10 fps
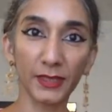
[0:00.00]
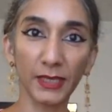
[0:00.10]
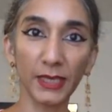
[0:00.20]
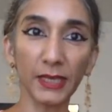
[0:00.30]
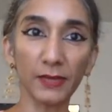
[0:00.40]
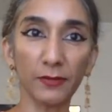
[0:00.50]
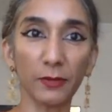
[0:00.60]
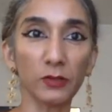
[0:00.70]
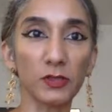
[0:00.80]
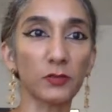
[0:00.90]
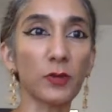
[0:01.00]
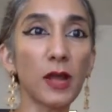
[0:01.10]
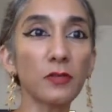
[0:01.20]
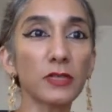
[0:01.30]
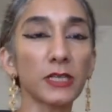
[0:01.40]
He follows it
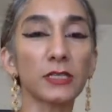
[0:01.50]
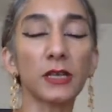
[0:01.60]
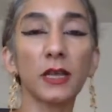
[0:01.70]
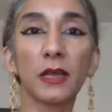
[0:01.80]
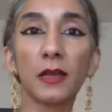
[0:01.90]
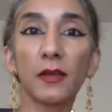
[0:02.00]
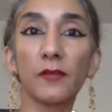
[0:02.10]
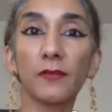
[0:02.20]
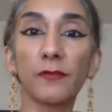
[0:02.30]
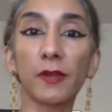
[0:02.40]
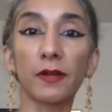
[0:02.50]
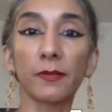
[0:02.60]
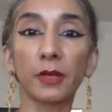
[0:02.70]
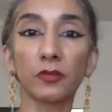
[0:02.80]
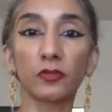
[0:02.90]
around. He's very
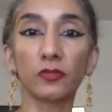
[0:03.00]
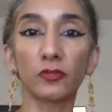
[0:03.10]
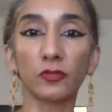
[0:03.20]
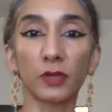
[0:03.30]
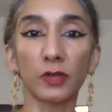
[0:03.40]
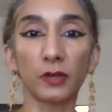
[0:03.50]
much